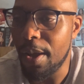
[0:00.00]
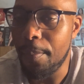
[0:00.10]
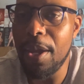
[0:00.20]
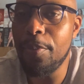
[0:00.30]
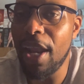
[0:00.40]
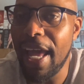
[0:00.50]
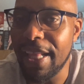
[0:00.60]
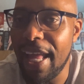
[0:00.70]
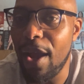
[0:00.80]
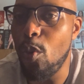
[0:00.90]
People
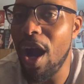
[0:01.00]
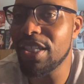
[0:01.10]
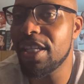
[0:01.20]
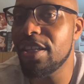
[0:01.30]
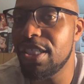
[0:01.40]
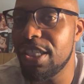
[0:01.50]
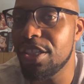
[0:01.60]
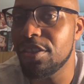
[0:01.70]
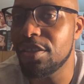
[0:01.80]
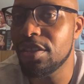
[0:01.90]
like that. Watch their
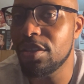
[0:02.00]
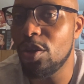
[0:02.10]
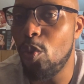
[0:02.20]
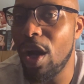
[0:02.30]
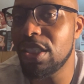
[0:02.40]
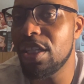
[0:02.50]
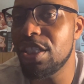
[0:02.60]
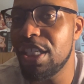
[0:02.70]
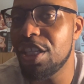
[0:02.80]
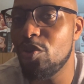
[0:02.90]
agendas. Watch their
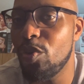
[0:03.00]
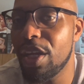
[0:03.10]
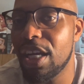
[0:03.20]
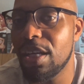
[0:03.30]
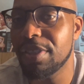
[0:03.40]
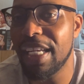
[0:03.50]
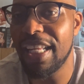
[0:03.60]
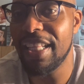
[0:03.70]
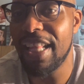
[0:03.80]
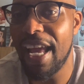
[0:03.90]
agenda when it comes to
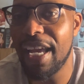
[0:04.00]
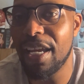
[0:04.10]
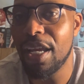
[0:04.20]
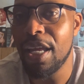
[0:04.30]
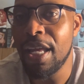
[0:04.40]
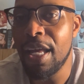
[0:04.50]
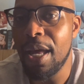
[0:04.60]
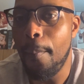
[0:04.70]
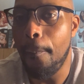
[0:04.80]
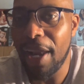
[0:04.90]
anything
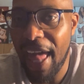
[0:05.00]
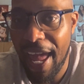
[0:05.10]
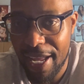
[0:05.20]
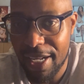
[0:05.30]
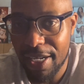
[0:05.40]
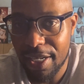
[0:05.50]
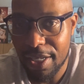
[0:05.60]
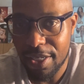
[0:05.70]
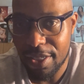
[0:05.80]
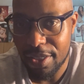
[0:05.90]
black,
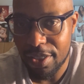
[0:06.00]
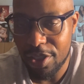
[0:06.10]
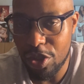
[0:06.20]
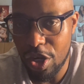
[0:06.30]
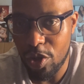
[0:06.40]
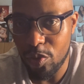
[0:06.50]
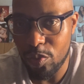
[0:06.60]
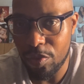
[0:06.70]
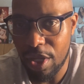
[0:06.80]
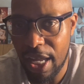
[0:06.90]

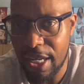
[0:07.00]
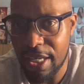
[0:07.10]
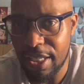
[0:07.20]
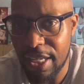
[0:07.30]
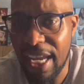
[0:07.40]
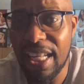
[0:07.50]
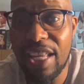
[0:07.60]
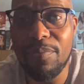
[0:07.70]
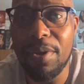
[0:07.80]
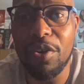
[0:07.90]
and it can
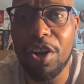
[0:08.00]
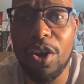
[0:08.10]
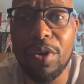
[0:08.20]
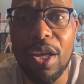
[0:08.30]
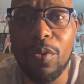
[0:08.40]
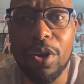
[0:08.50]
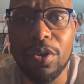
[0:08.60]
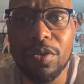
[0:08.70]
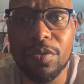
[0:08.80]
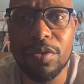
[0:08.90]
even be on their own network.
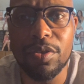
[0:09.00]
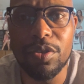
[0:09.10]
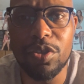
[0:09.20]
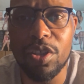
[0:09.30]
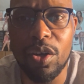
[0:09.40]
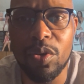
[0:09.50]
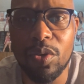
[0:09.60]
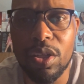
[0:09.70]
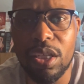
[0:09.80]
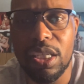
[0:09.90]

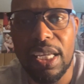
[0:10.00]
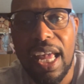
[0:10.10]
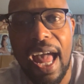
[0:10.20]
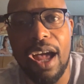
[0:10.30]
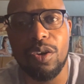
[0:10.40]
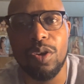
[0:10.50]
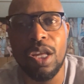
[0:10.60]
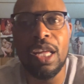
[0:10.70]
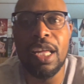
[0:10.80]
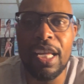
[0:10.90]
Look at how
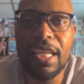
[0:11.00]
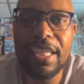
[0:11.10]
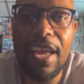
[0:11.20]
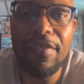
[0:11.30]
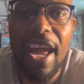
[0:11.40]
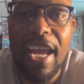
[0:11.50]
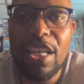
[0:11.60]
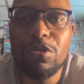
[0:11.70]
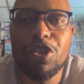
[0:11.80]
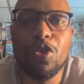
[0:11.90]
Devin
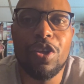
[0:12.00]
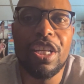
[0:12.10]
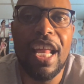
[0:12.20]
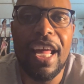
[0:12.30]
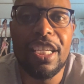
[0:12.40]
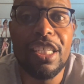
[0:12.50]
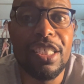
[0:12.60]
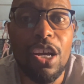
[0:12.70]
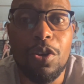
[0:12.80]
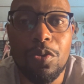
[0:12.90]
Haney was treated at
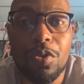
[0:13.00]
DAZN.